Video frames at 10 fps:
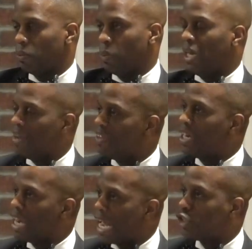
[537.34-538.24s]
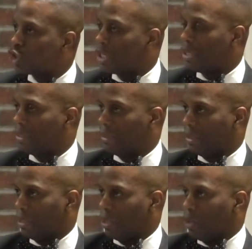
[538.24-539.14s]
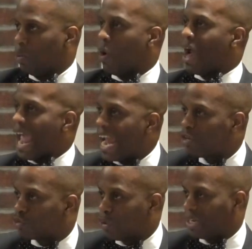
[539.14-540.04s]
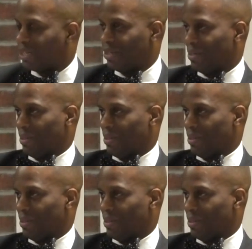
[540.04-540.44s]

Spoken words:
We live in a nation where hatred